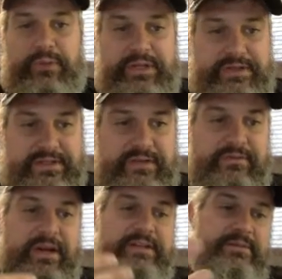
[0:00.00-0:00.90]
this is one
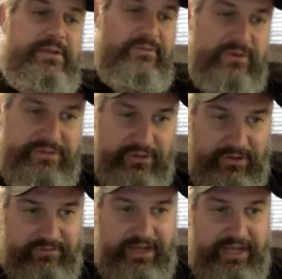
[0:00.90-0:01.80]
of the places they find
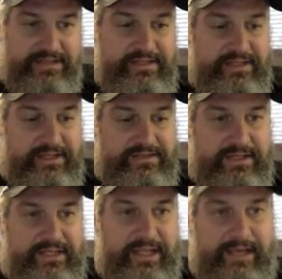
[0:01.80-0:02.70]
some of the first
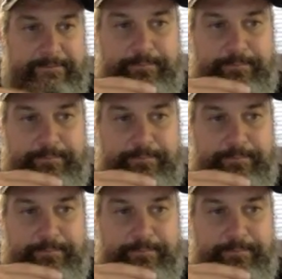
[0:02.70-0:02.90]
artifacts and